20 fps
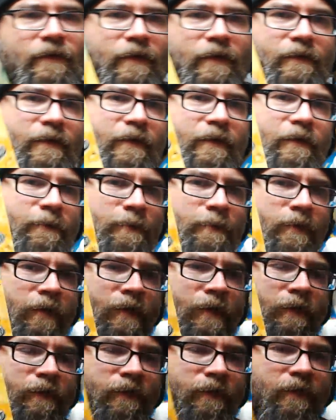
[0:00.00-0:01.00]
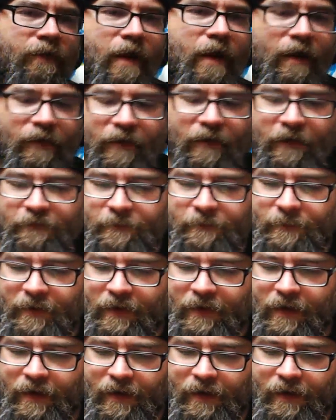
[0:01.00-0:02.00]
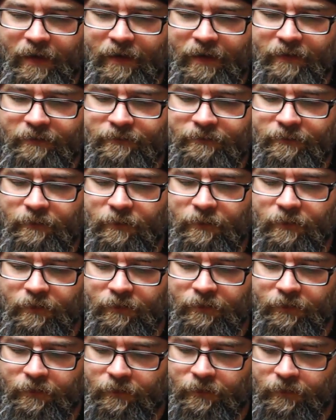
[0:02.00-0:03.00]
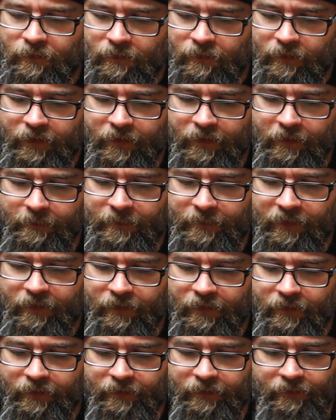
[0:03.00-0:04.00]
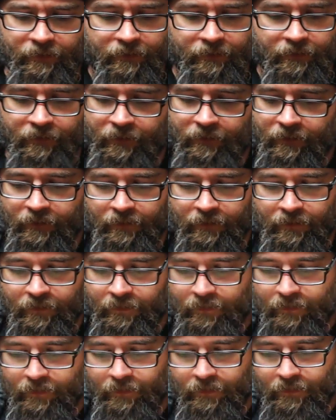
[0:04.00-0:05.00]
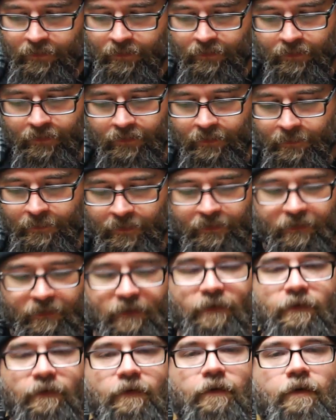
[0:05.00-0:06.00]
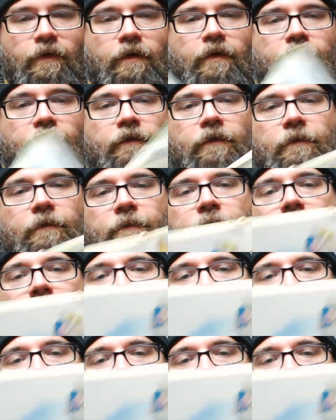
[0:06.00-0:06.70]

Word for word: that these books got left behind for Little Critter, because, I mean, these are awesome.